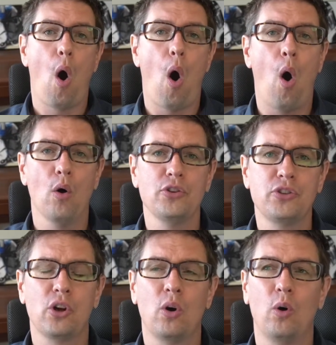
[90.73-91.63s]

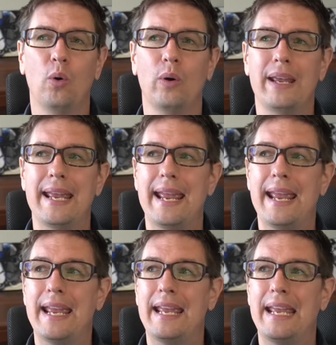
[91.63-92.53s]
also,
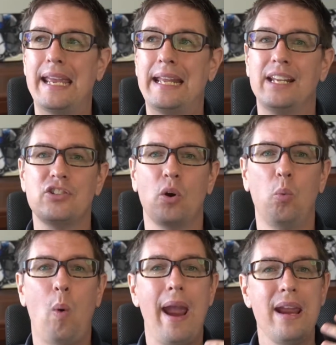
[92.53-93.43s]
it is a
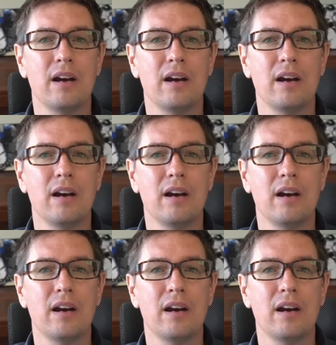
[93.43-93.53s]
way